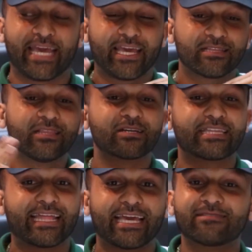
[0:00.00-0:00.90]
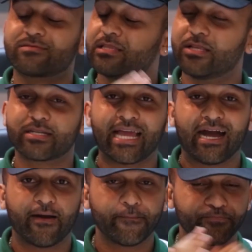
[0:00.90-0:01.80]
They looked
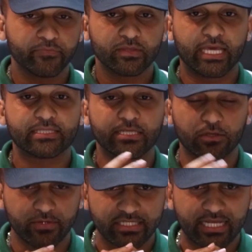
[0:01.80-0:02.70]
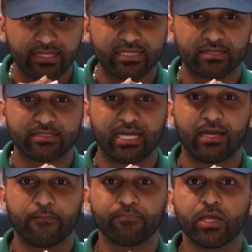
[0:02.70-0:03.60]
out. They still reach out time to
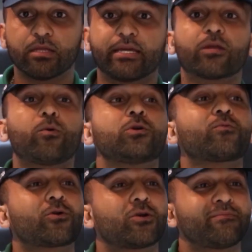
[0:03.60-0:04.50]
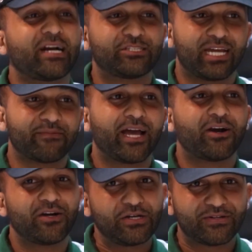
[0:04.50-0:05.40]
time. They're the one who recorded my drop. That
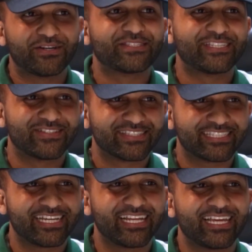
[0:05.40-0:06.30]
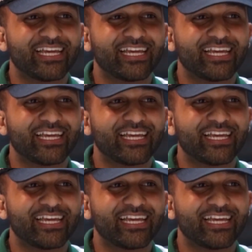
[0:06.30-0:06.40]
I'm so city.